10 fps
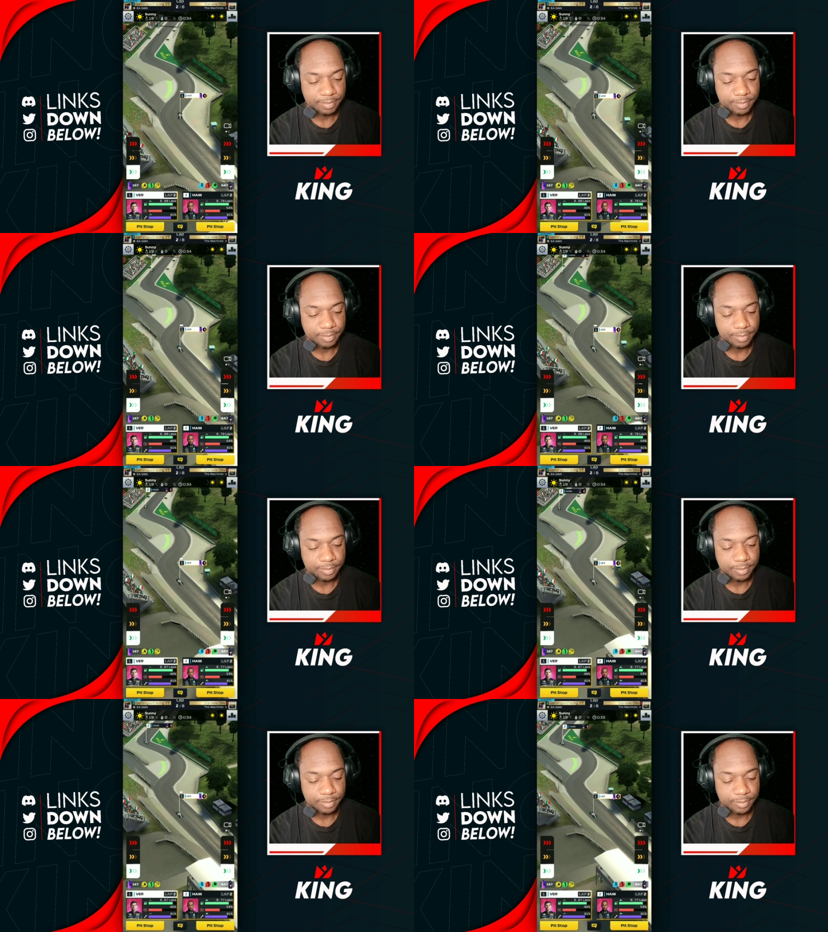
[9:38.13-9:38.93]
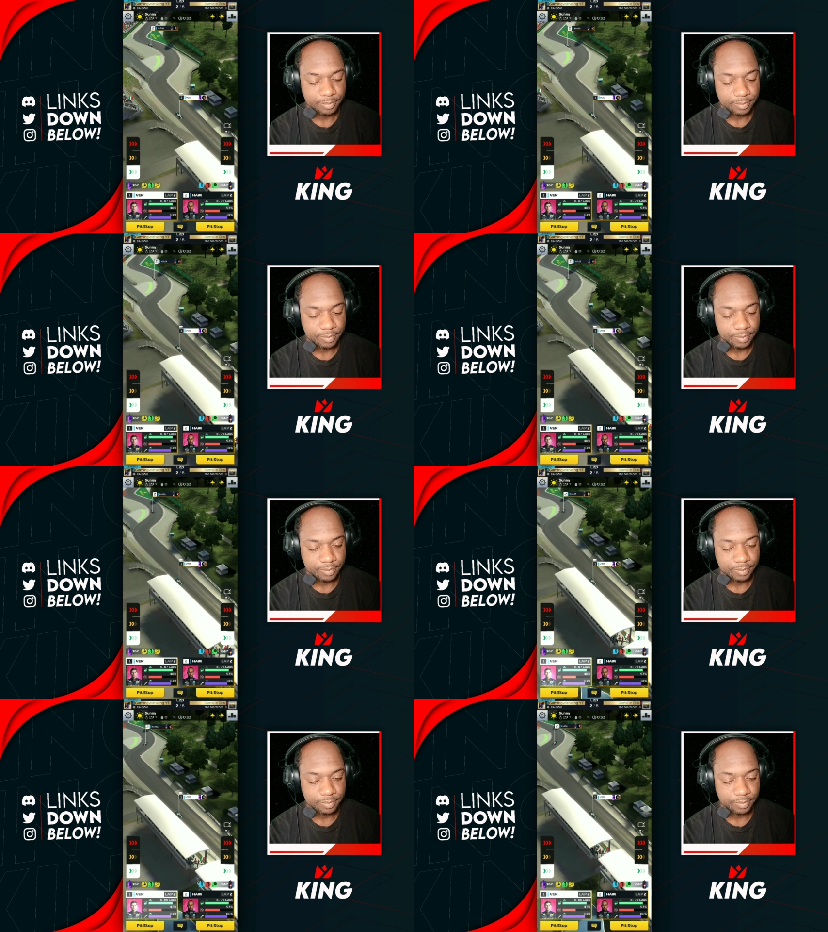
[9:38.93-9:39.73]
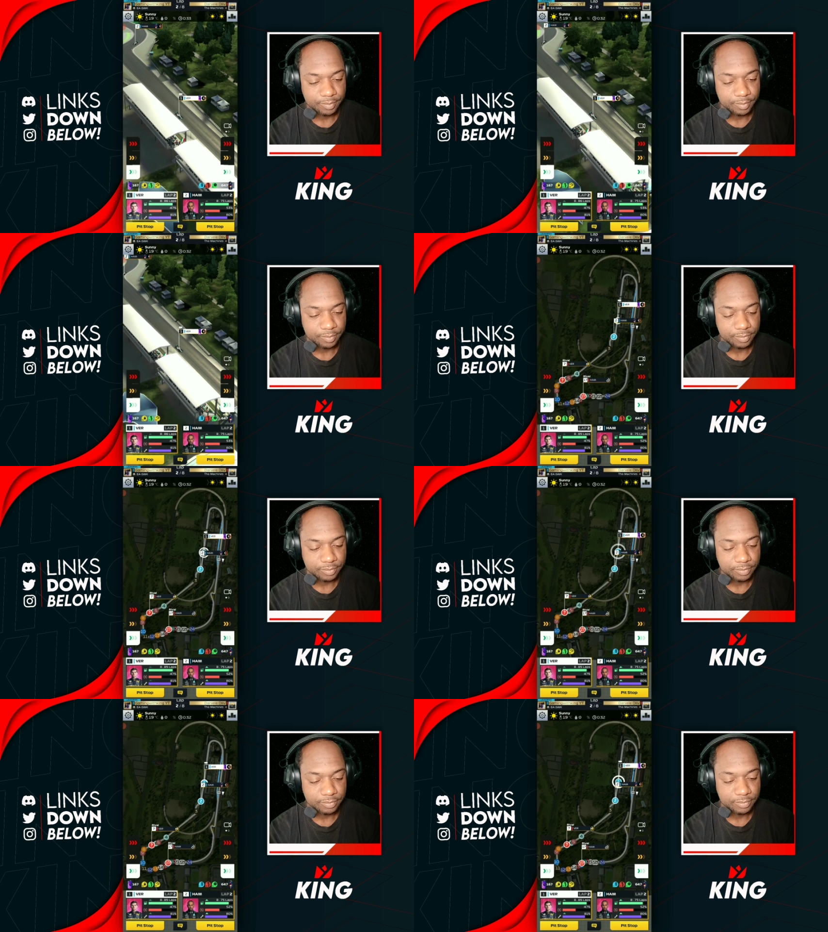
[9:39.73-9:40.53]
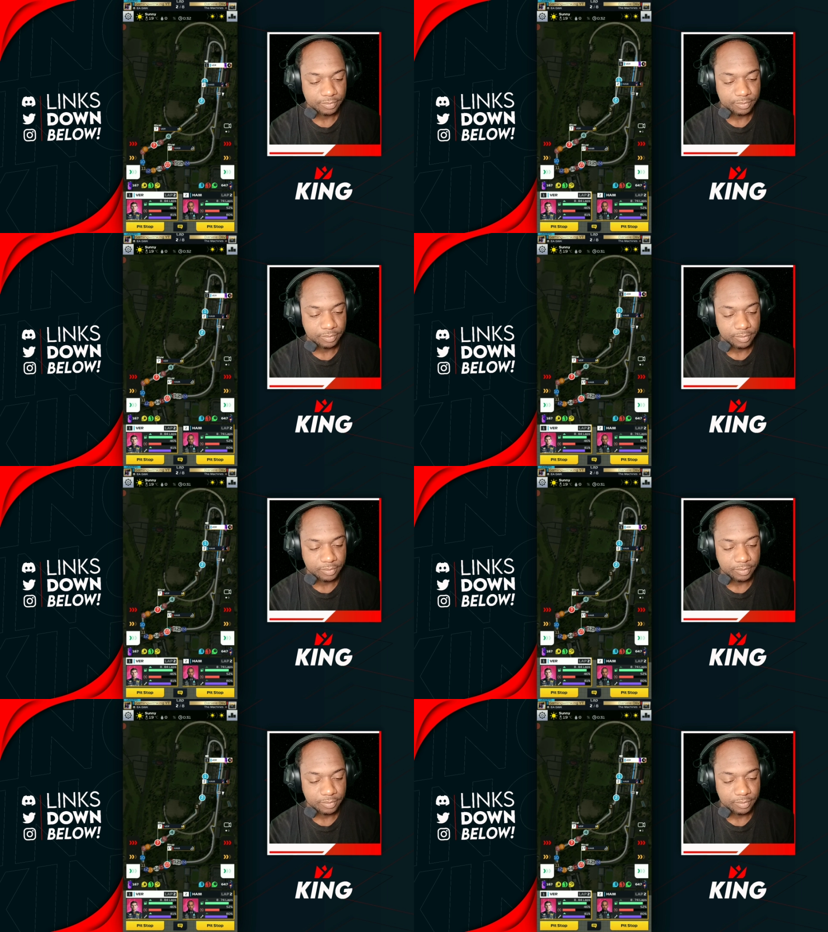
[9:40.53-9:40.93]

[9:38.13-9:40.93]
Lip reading: (silence)